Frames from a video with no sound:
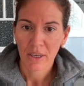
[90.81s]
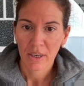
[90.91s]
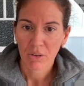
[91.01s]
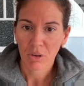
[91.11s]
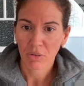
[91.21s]

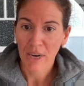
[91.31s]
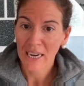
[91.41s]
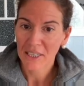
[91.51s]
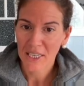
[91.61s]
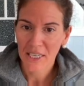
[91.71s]
So I've
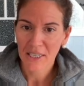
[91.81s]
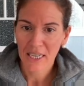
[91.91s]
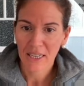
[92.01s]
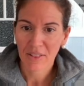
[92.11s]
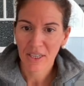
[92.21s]
added it,
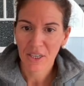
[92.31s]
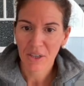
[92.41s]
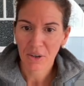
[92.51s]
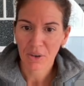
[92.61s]
and there you go.